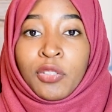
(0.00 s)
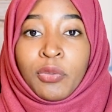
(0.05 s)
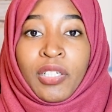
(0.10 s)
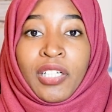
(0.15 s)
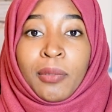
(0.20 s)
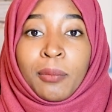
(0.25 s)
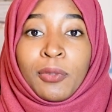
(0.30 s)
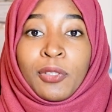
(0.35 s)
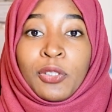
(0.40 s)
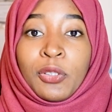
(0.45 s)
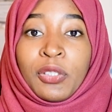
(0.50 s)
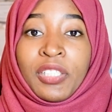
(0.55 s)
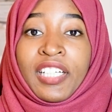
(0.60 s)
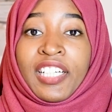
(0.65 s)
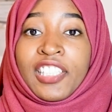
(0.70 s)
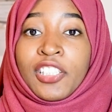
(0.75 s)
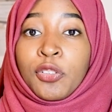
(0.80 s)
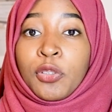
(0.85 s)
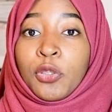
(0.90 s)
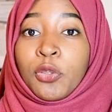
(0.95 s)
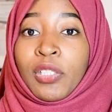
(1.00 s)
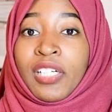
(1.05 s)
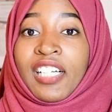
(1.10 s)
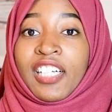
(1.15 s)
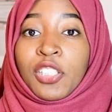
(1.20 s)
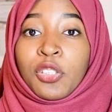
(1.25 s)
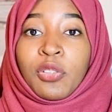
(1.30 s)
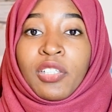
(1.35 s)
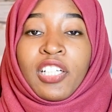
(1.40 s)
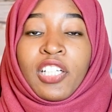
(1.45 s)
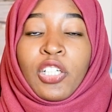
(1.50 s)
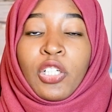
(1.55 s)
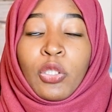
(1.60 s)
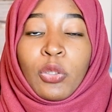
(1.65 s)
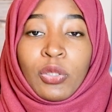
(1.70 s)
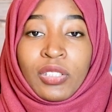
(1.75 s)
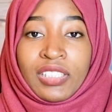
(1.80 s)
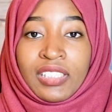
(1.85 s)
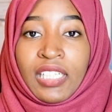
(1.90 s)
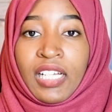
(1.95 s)
We're able to gauge which one actually
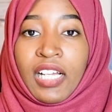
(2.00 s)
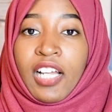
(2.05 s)
looks